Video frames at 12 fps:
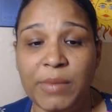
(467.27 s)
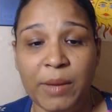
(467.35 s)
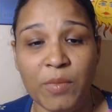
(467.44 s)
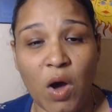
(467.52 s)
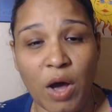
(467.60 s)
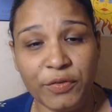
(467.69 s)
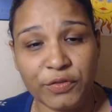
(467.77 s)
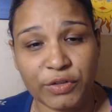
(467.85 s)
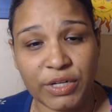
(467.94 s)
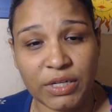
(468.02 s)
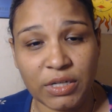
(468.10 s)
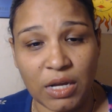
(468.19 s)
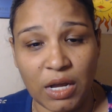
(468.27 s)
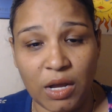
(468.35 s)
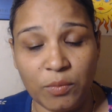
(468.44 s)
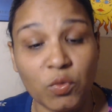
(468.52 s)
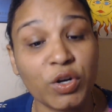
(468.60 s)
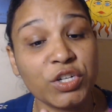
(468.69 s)
I'm offering
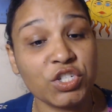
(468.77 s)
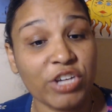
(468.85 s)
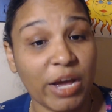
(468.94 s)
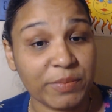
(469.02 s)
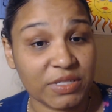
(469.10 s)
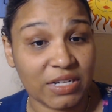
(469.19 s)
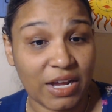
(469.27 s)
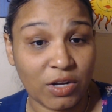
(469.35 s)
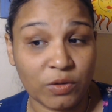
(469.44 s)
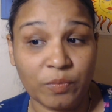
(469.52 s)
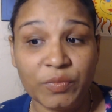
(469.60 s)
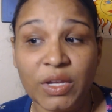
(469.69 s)
um, workshops now